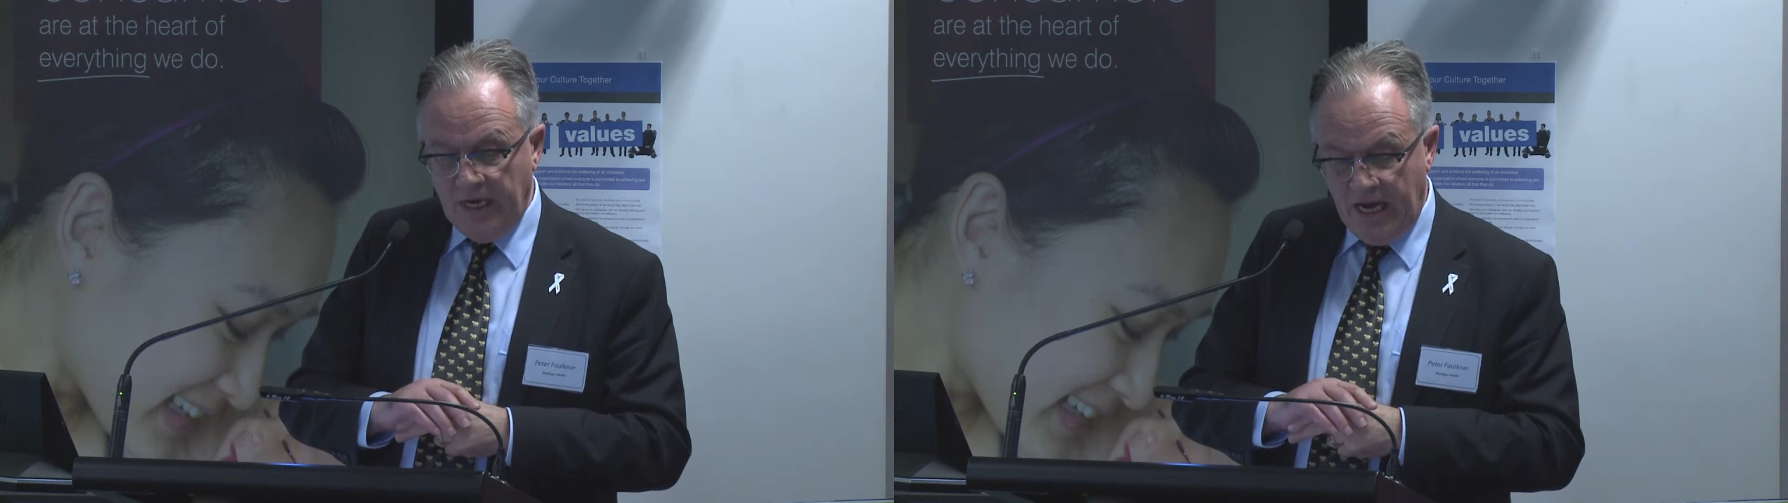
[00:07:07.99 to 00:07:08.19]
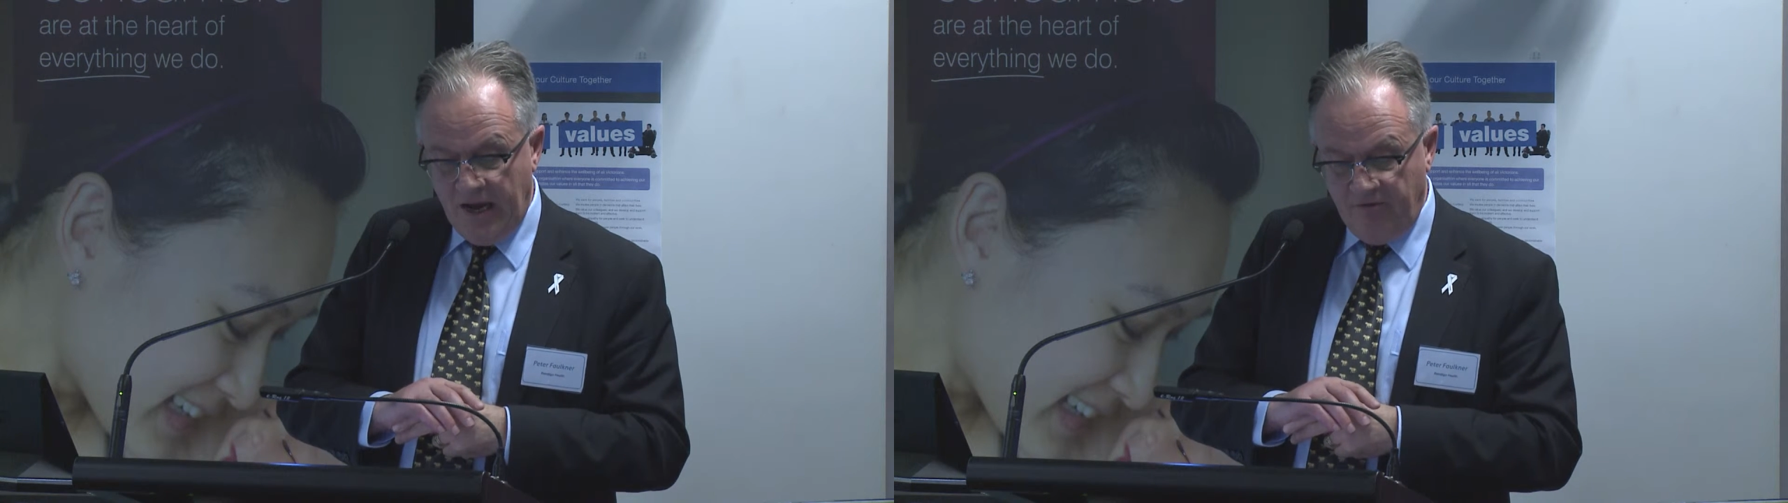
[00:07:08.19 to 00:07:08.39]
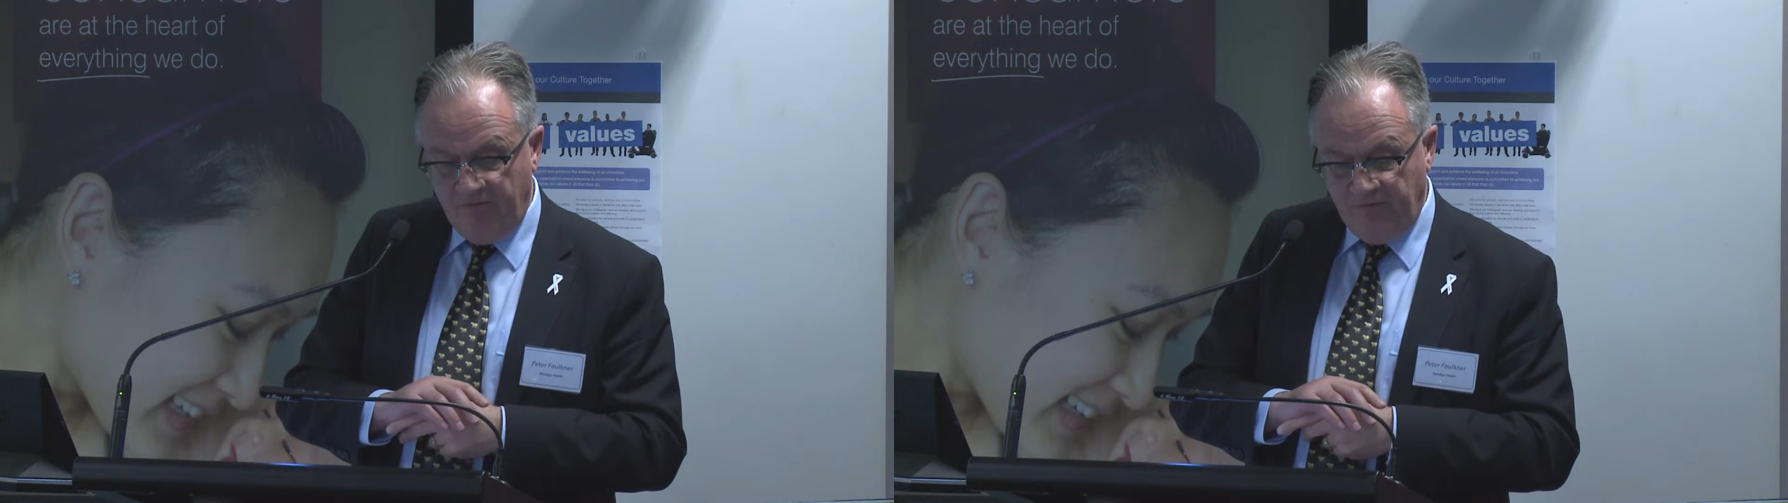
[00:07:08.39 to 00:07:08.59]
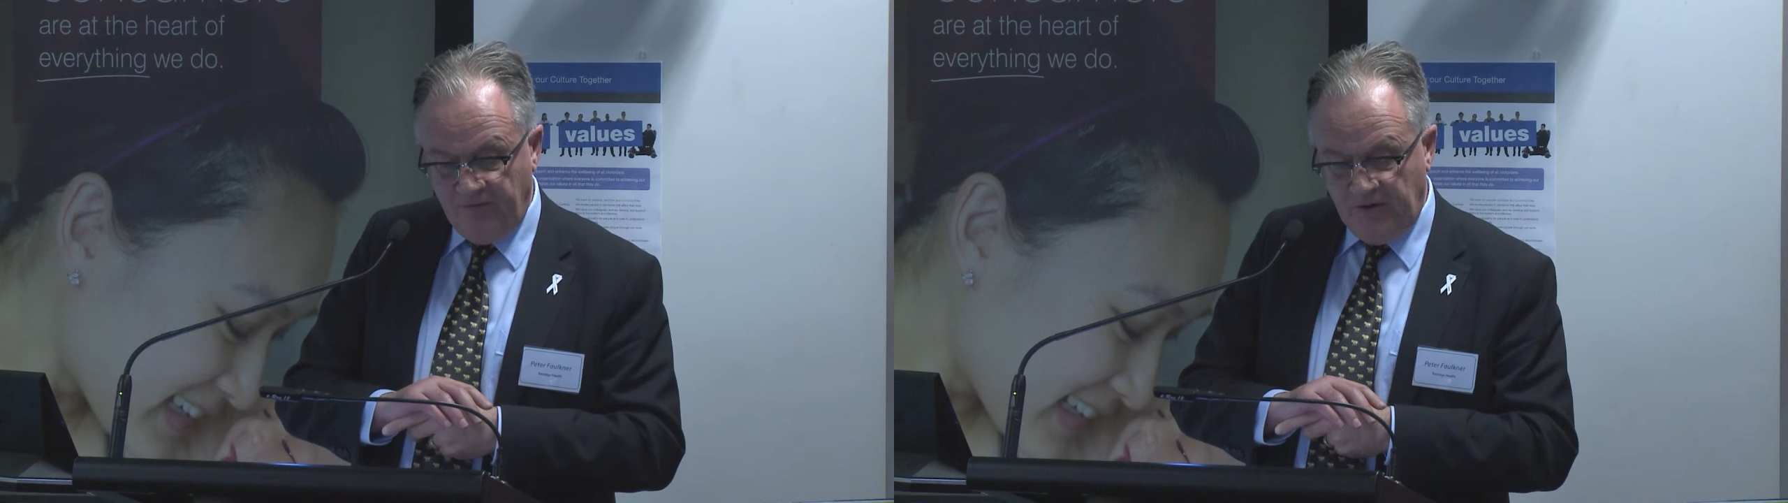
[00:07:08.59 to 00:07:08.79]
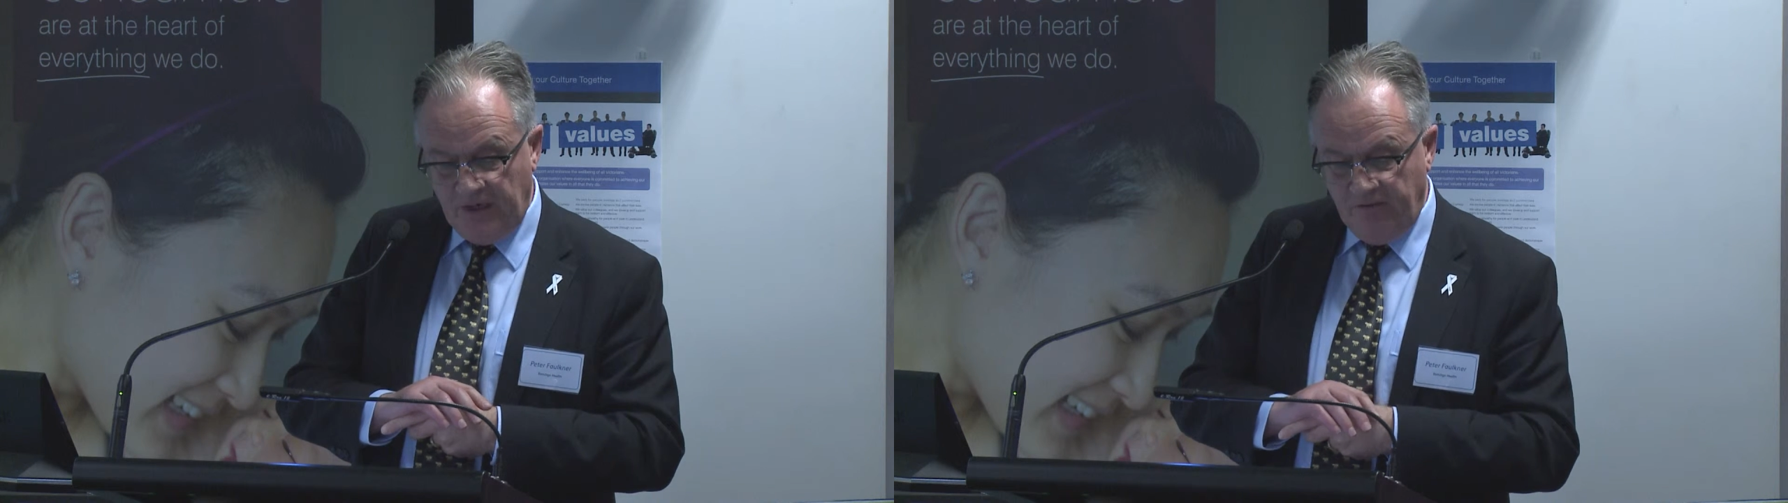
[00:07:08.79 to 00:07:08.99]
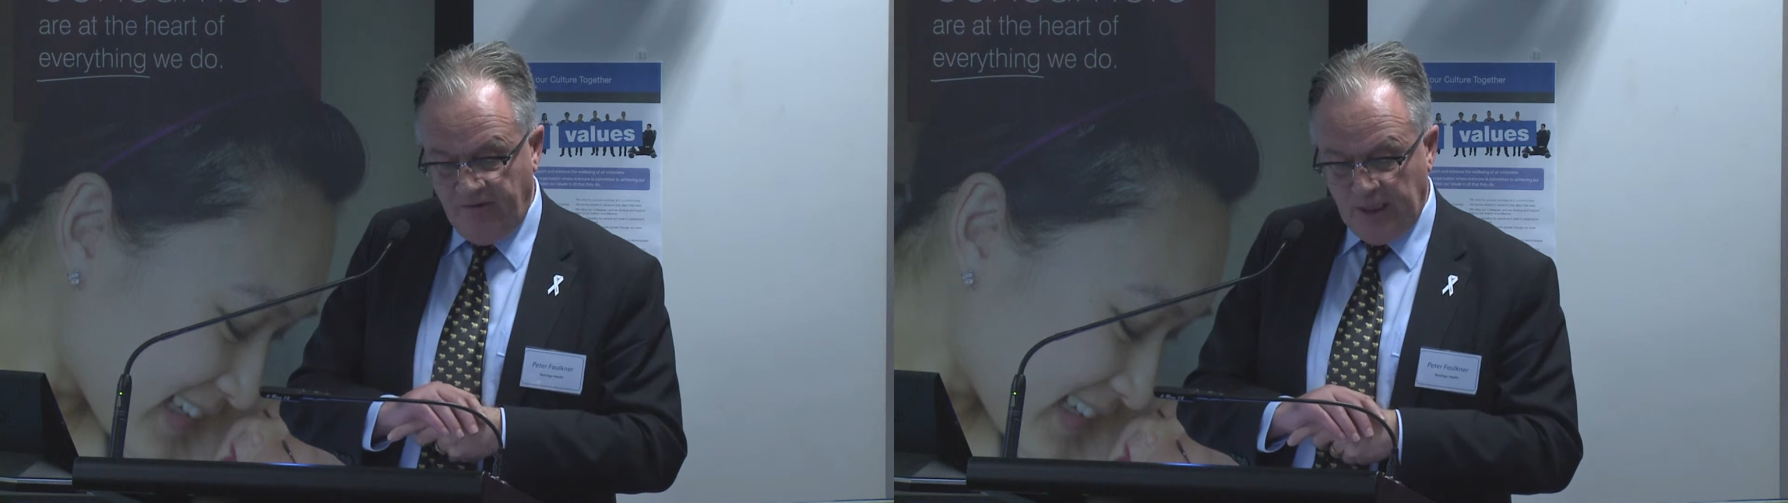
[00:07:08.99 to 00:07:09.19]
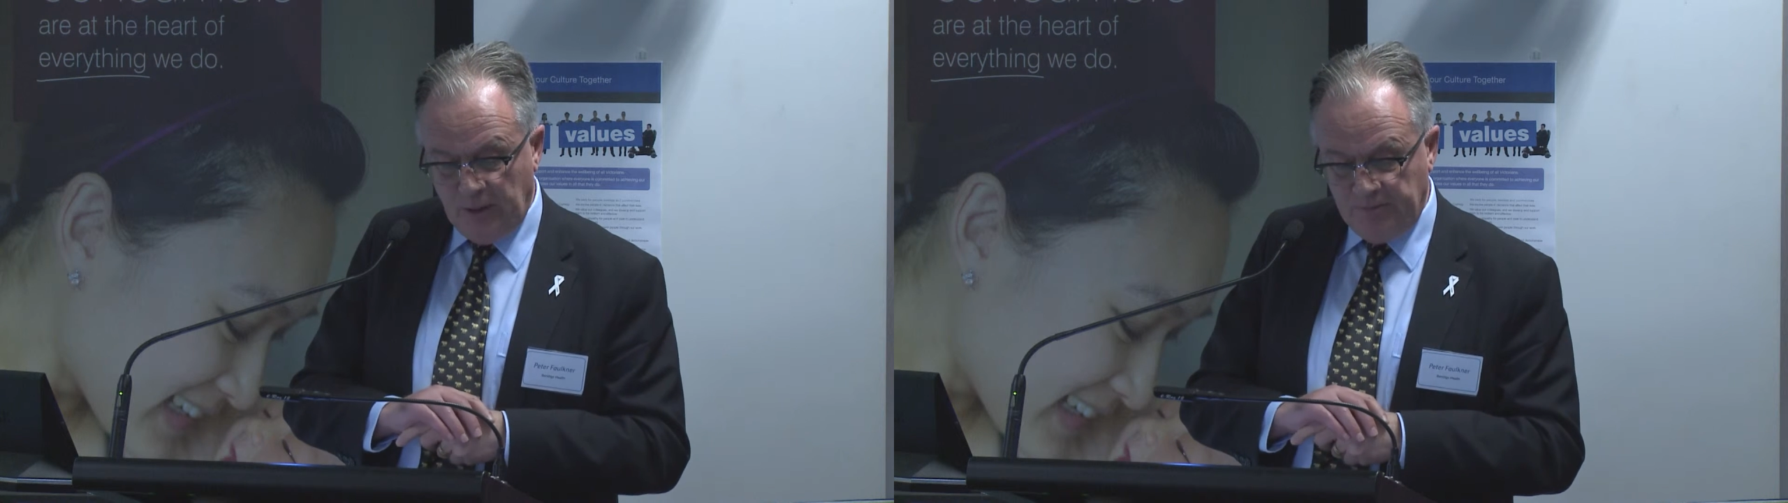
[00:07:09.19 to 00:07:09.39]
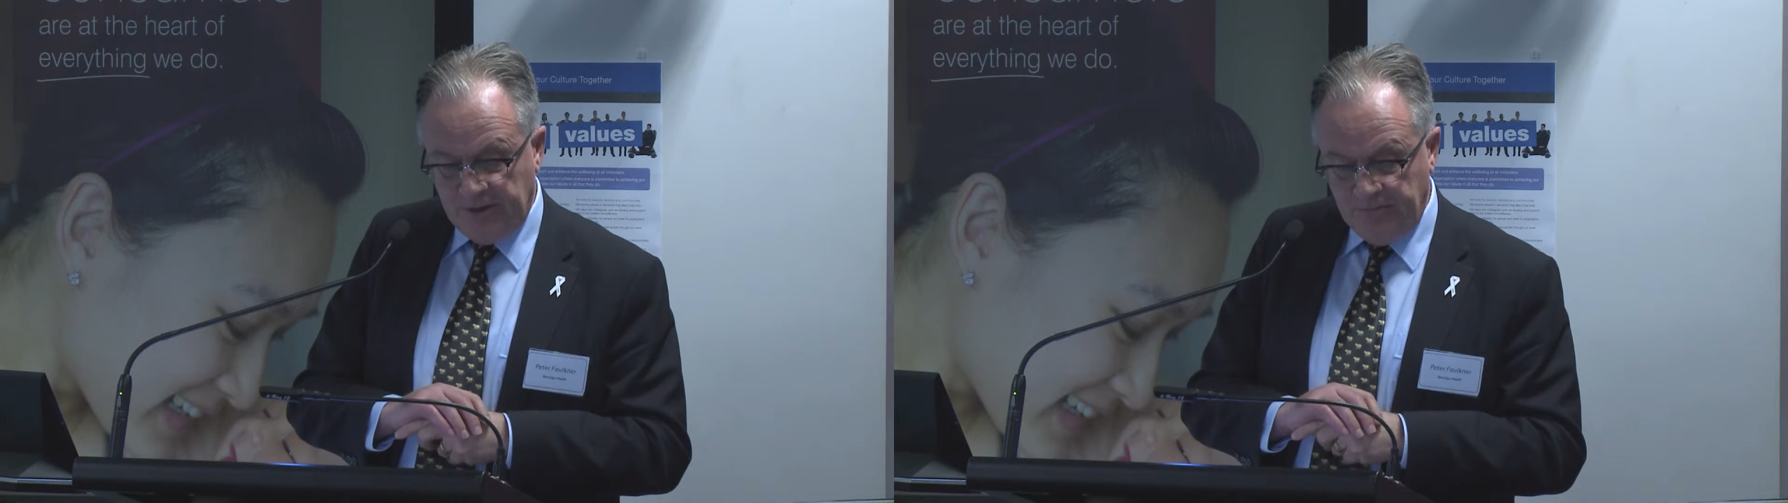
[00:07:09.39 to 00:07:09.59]
have
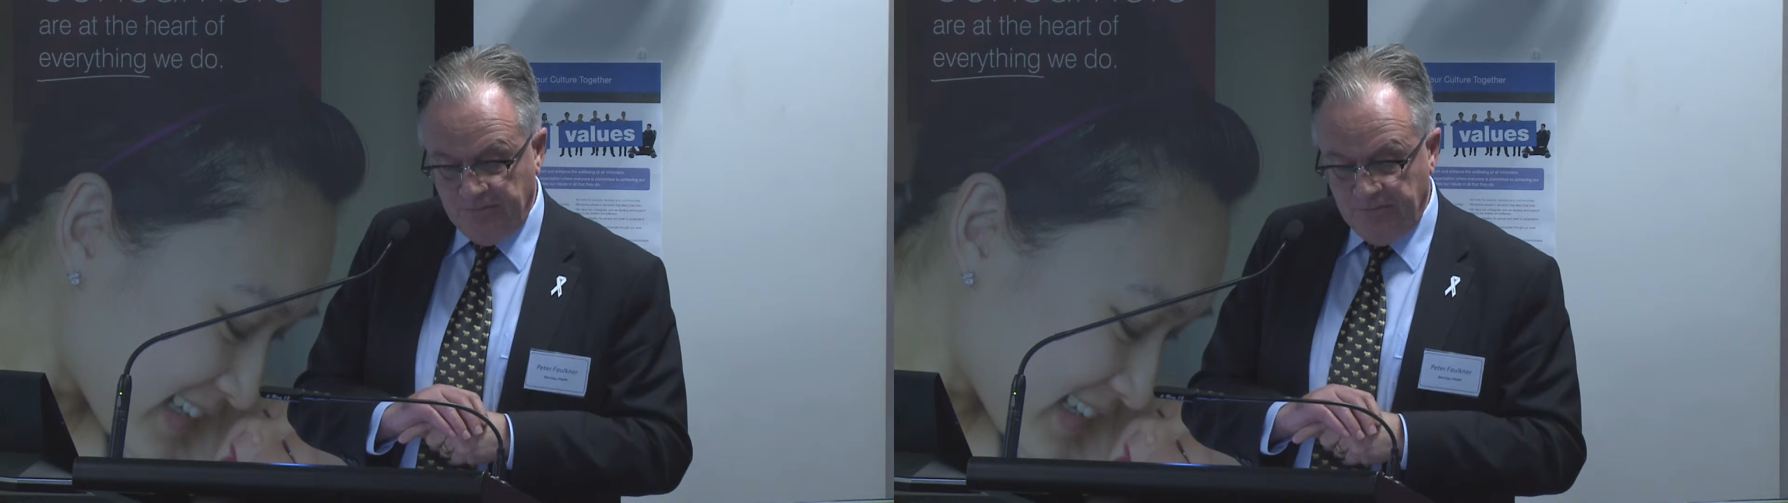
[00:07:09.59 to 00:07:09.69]
developed.